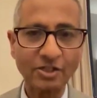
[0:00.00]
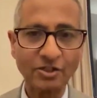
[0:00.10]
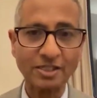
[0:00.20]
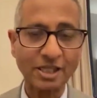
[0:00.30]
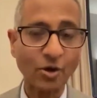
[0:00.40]

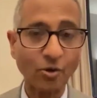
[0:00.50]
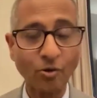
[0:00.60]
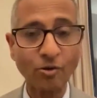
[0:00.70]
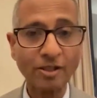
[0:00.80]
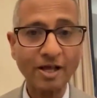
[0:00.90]
So these are
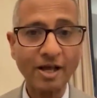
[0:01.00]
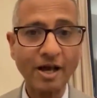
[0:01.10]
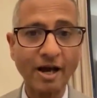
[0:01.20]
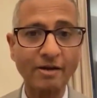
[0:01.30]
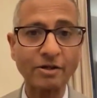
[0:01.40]
all
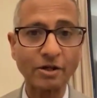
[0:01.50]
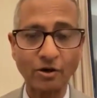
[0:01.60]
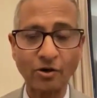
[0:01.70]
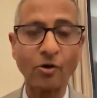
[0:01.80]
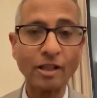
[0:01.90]

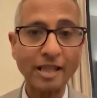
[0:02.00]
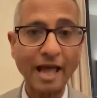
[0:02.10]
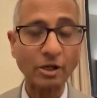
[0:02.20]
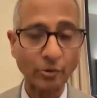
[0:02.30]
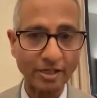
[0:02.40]

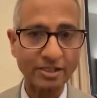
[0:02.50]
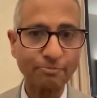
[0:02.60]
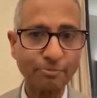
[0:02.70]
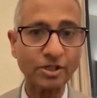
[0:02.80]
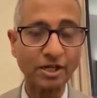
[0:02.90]
language
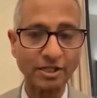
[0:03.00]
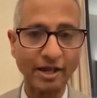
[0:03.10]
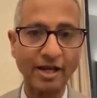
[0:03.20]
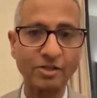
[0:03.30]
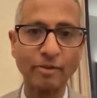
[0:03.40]
put in
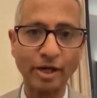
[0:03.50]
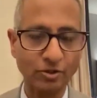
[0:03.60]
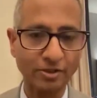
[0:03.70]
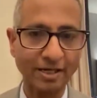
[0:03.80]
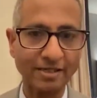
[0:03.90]
there to make
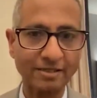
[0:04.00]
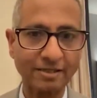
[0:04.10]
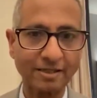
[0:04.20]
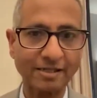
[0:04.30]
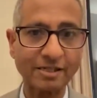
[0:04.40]
sure that
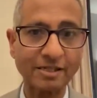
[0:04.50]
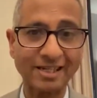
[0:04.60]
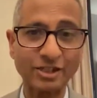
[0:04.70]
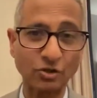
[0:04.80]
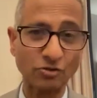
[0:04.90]
he
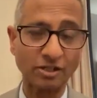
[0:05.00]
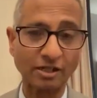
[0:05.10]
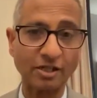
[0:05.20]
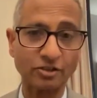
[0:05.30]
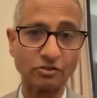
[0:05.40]
sends good
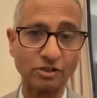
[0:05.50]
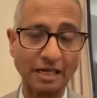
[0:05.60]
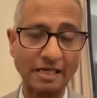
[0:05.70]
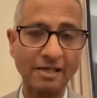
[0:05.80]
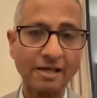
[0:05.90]
signals to New
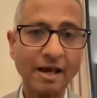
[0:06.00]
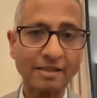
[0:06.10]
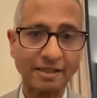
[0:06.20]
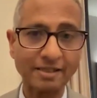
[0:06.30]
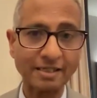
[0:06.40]
Delhi
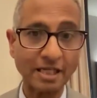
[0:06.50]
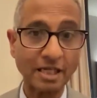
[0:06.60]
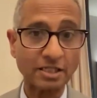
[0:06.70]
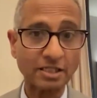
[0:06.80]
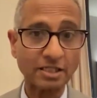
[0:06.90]
that he
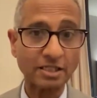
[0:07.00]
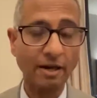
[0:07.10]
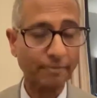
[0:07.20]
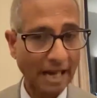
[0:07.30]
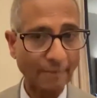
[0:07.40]
is
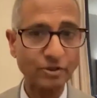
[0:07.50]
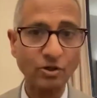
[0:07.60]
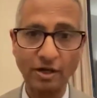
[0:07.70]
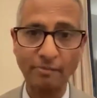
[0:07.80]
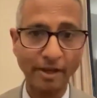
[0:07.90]
perhaps
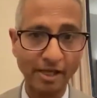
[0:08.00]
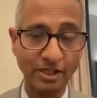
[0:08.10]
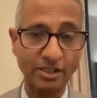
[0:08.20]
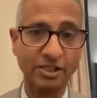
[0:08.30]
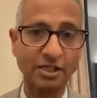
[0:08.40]
making a
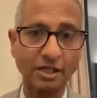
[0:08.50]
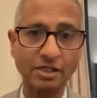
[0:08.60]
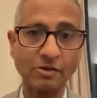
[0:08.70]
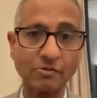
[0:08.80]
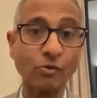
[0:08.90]
gesture that
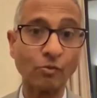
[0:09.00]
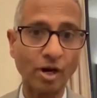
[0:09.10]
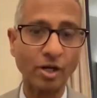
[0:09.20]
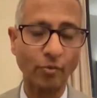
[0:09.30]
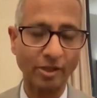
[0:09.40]
he would
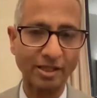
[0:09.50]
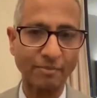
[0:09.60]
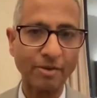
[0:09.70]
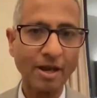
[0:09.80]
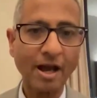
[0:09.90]
work with
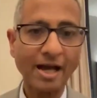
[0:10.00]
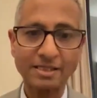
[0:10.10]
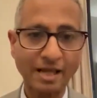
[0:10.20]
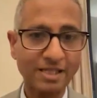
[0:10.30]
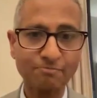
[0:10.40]
them.
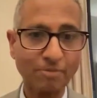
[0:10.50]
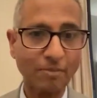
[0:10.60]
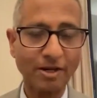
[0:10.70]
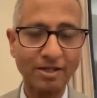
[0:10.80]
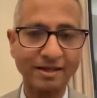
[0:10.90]
As
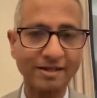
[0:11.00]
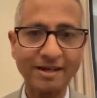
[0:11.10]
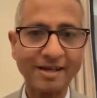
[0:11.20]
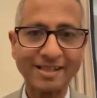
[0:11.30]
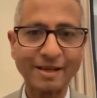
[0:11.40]
Mimrah said,
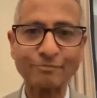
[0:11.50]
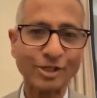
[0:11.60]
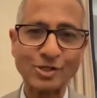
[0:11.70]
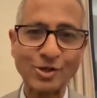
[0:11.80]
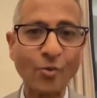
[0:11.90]
there's
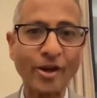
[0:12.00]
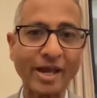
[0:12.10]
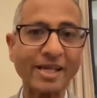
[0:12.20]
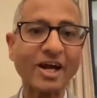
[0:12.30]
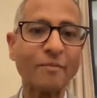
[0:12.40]
absolutely no way
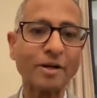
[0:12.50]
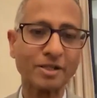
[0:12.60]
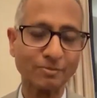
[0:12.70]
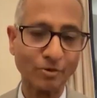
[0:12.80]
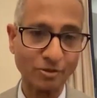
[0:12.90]
any government
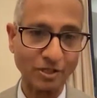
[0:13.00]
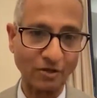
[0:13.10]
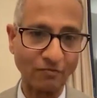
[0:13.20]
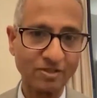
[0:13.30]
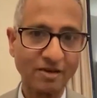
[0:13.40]
in the
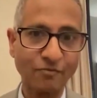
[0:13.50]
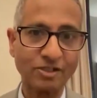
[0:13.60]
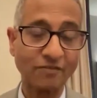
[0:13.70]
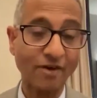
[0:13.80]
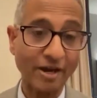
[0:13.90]
Maldives would
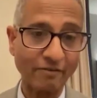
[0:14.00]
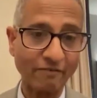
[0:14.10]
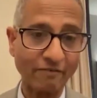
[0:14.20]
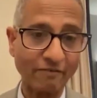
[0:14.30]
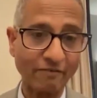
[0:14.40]
survive
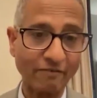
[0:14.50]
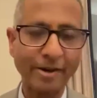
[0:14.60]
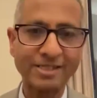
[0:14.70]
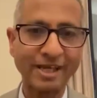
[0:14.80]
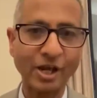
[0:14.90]

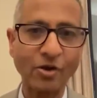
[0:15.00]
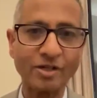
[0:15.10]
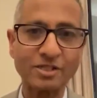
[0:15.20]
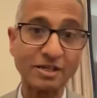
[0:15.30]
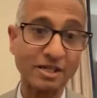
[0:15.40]
by taking on
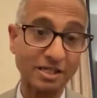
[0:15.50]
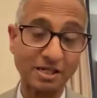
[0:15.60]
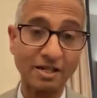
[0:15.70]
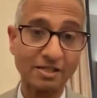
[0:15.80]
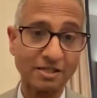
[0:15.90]
its
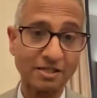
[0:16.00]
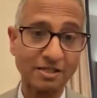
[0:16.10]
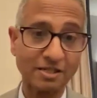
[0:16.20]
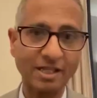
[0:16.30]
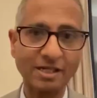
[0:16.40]
nearest
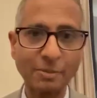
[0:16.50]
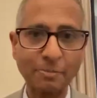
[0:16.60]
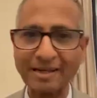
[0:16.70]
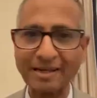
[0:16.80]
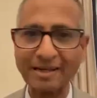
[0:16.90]
neighbor. The
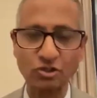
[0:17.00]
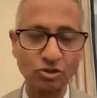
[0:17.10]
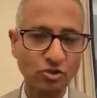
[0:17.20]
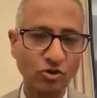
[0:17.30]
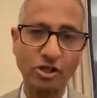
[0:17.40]
dependency is too
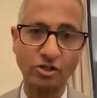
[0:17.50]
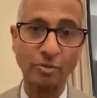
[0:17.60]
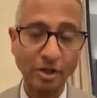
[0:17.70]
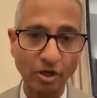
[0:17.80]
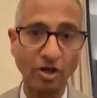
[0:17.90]
strong
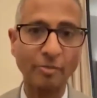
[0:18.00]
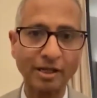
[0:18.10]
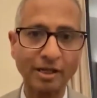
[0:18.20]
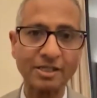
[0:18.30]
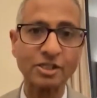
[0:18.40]

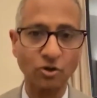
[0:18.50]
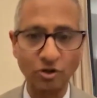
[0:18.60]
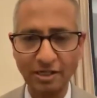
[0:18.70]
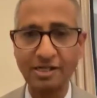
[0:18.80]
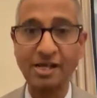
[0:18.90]
economically,
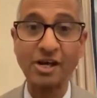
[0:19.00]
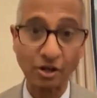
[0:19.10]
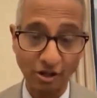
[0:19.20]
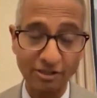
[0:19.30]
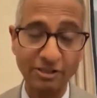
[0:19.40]
socially,
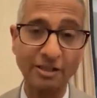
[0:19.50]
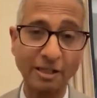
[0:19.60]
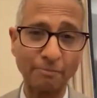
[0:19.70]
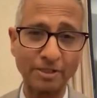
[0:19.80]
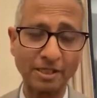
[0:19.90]
culturally,
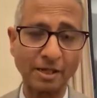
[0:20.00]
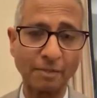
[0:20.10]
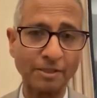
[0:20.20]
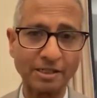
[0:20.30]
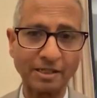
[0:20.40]
and
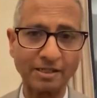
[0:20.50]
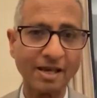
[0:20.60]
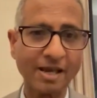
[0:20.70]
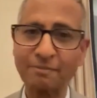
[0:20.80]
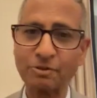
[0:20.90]

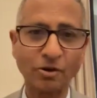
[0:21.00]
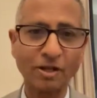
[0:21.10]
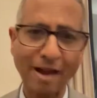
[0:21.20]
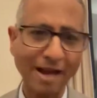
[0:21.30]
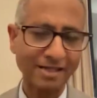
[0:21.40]
politically.
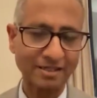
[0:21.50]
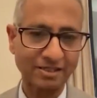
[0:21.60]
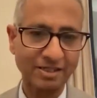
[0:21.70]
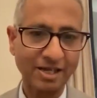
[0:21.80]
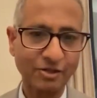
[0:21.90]
Total
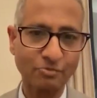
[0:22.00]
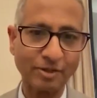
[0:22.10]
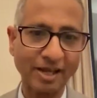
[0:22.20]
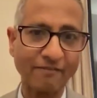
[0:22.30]
madness to begin.